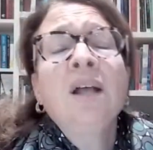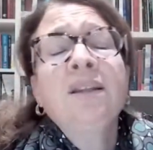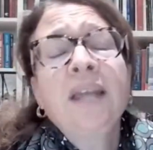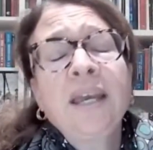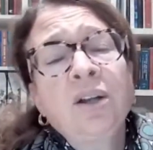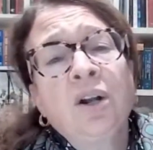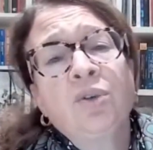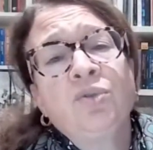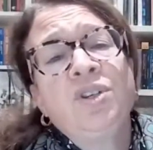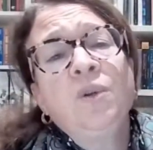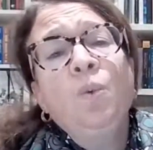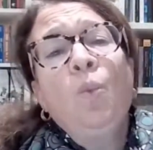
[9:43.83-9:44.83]
Leonardo
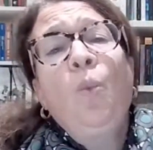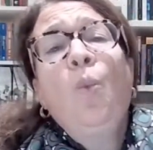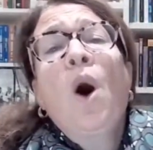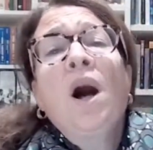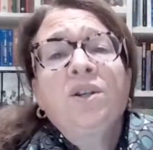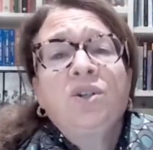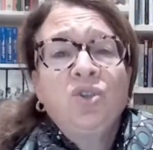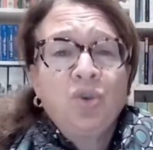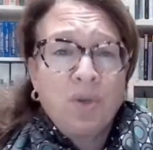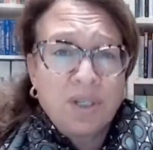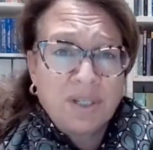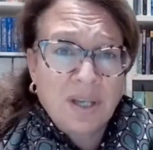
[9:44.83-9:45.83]
didn't want
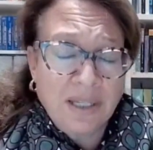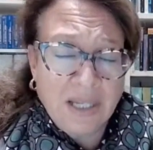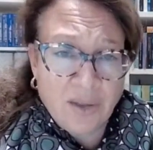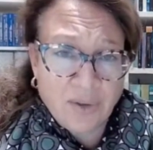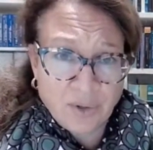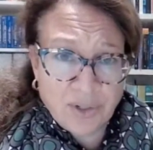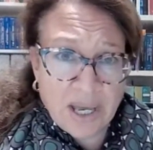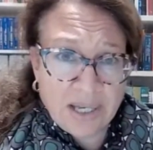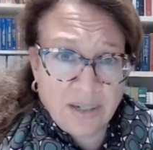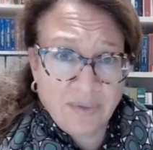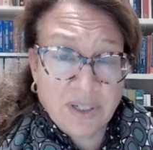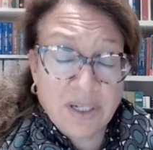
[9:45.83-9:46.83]
Judas on the other
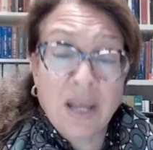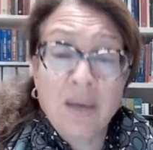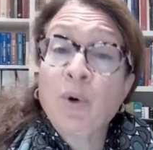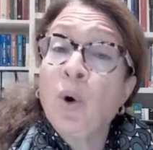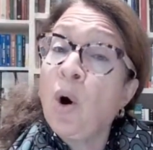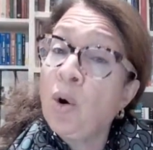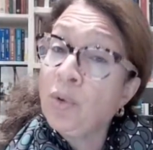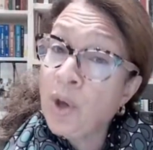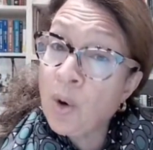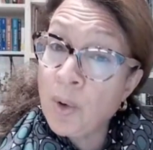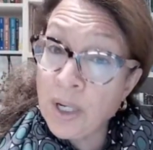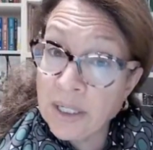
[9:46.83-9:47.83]
side of the table,
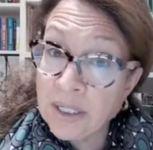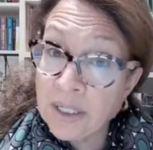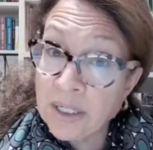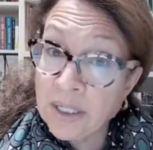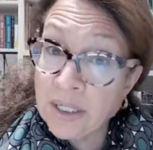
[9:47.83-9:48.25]
although in